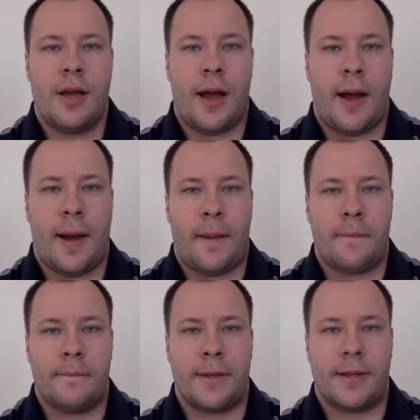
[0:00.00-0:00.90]

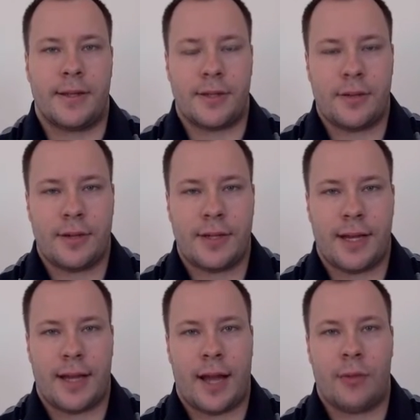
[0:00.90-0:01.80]
Um, it's a server-side
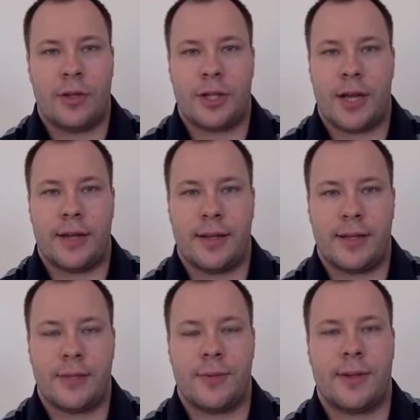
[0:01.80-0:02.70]
language and this
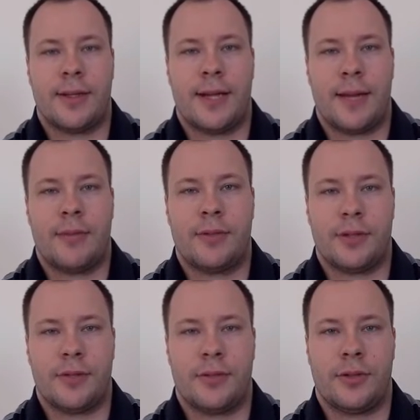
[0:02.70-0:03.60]
is what enables
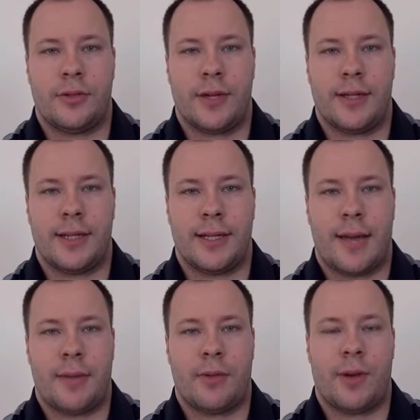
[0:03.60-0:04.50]
you to create
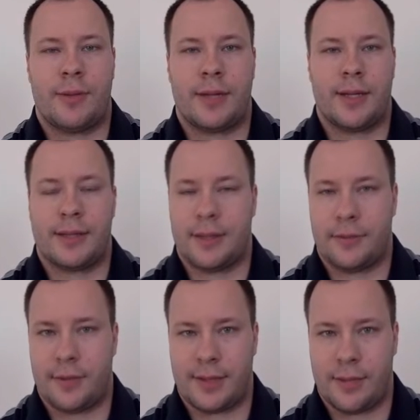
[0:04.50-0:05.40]
dynamic websites like
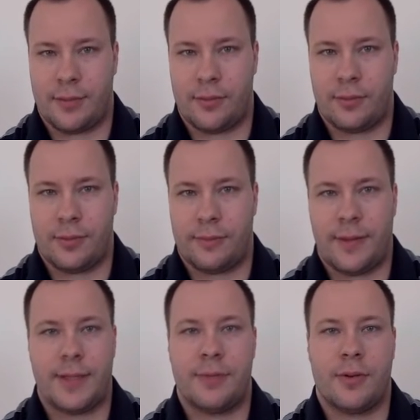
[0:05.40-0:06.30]
for example with
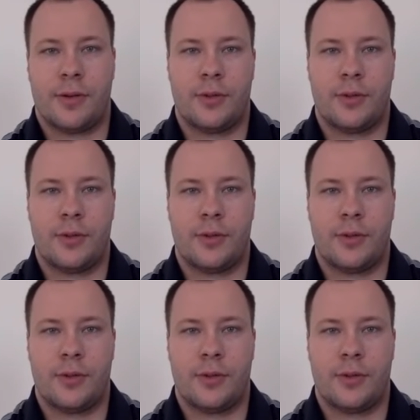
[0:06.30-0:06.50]
Facebook,